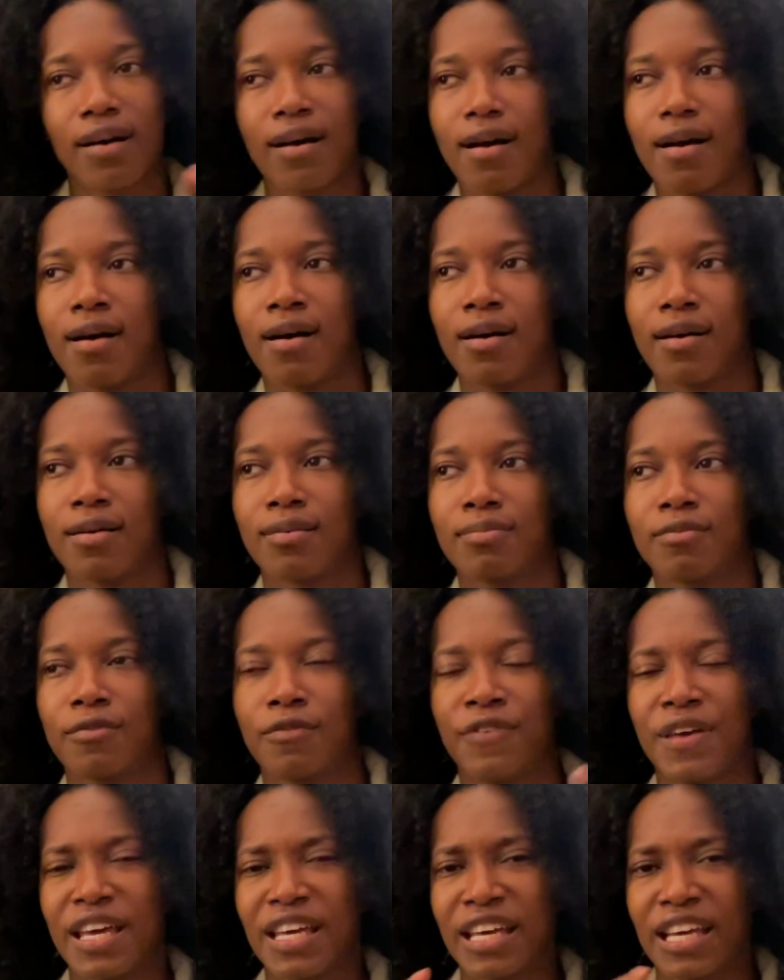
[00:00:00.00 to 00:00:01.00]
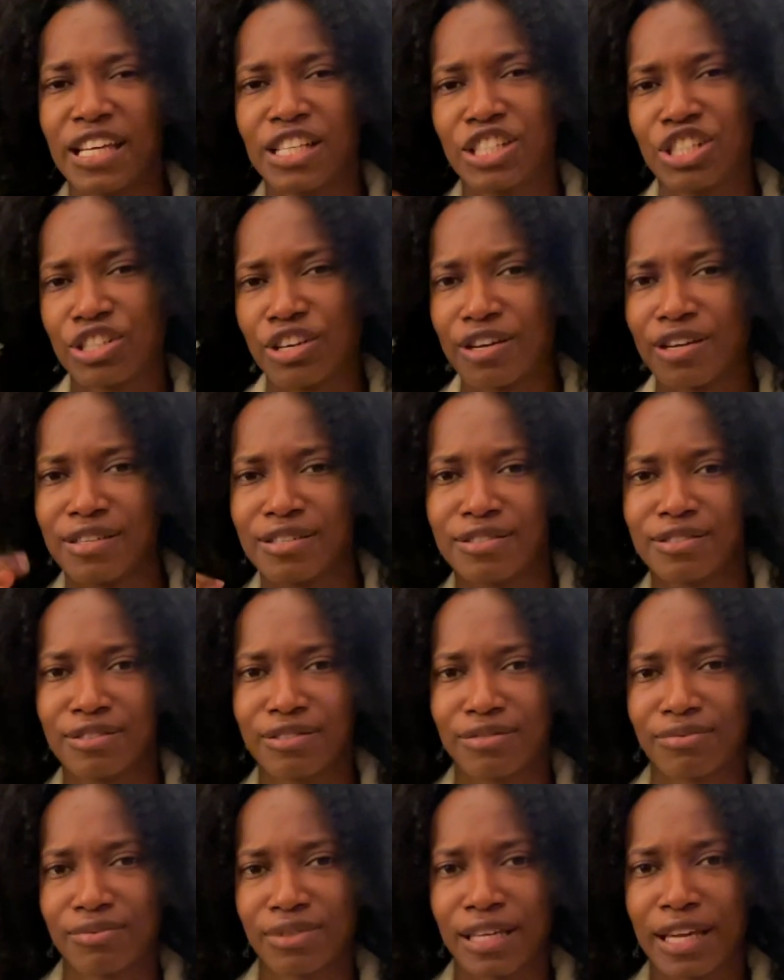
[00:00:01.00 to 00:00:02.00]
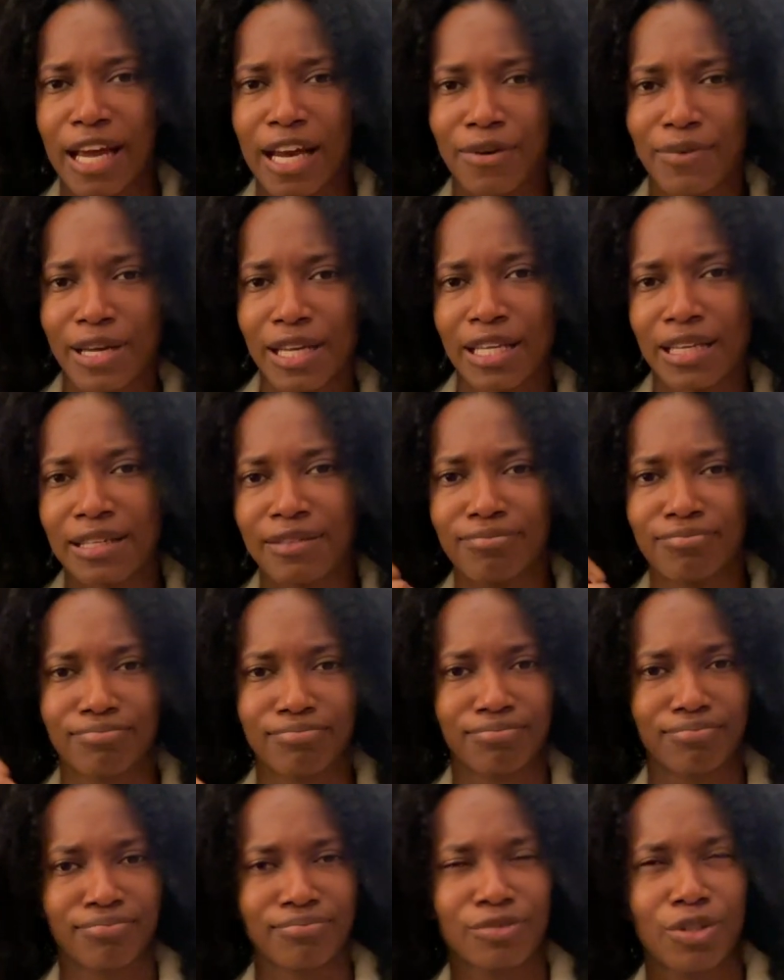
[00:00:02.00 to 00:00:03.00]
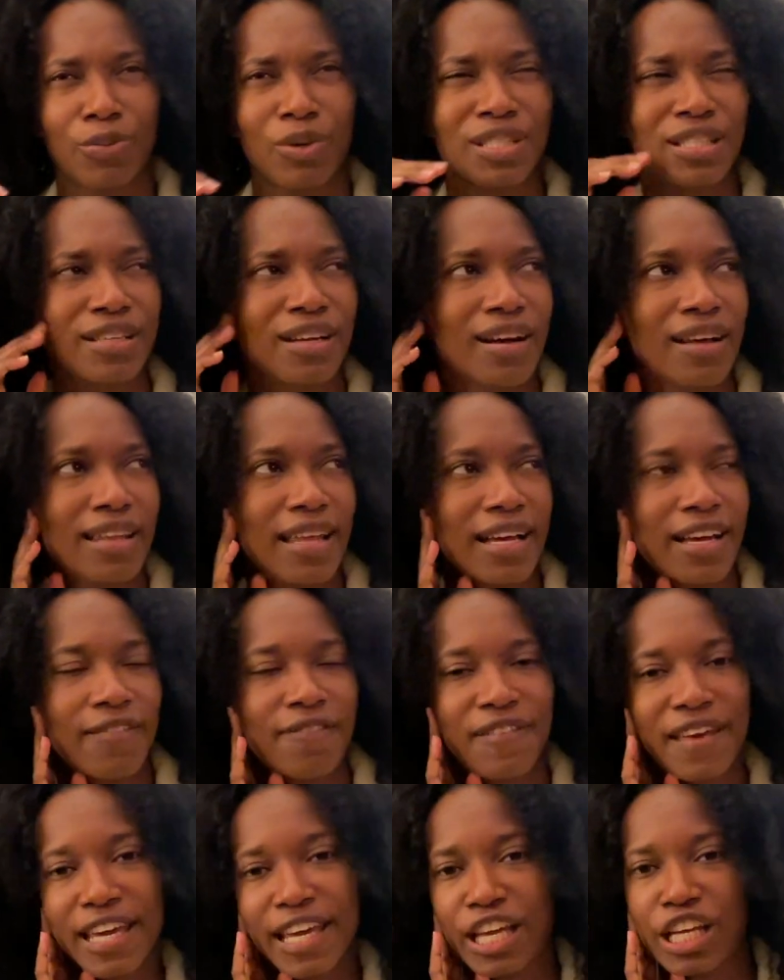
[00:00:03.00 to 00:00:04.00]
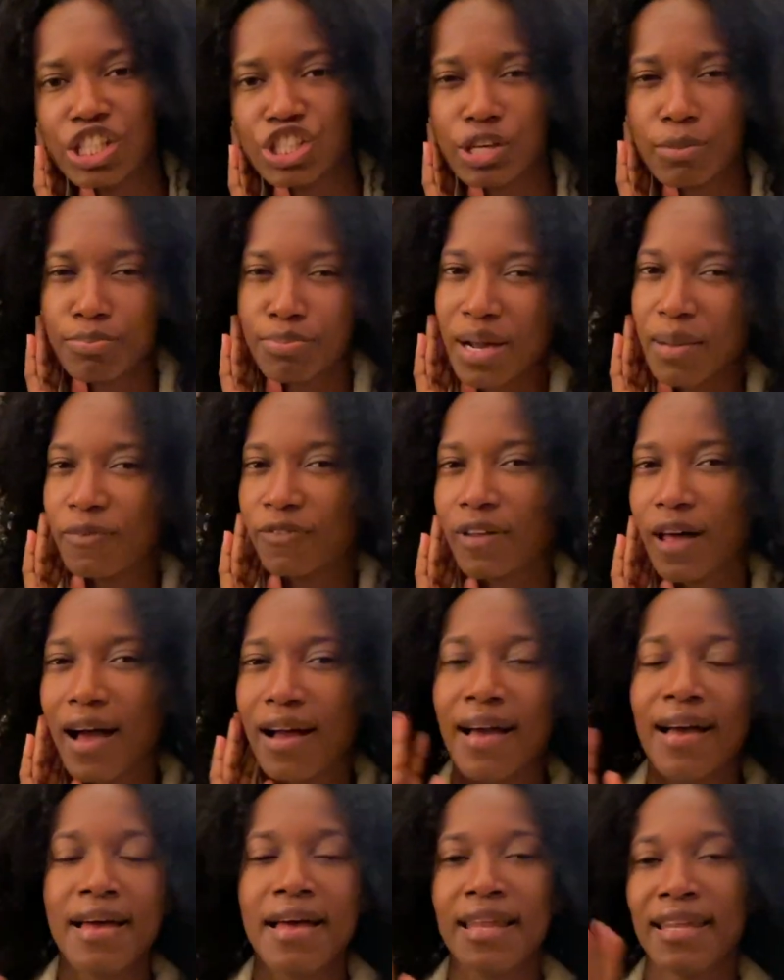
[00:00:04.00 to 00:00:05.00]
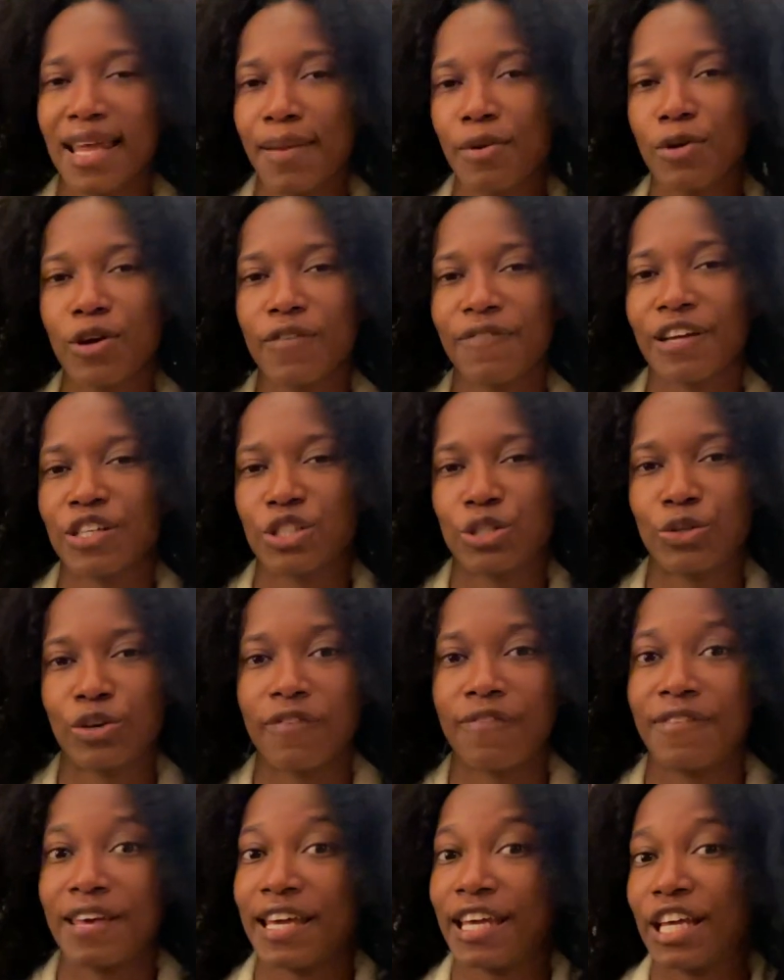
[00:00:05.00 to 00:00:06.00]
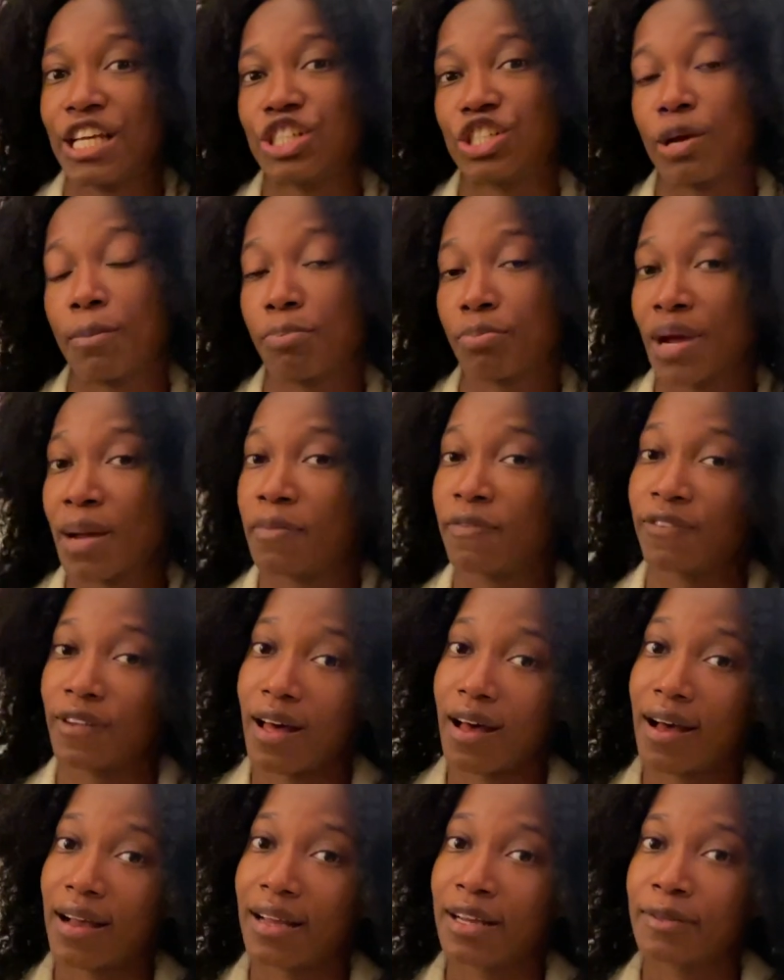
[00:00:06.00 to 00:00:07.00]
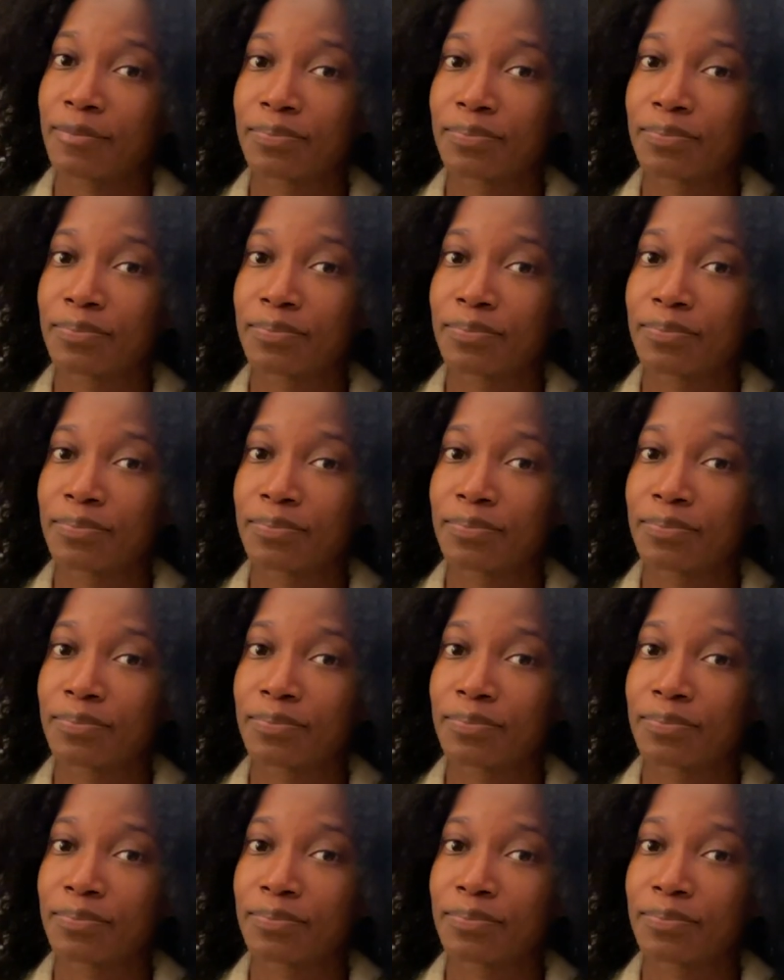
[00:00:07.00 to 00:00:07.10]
um vacation get ready what's it called like a vacation prep vlog let me know if i should do a vacation prep vlog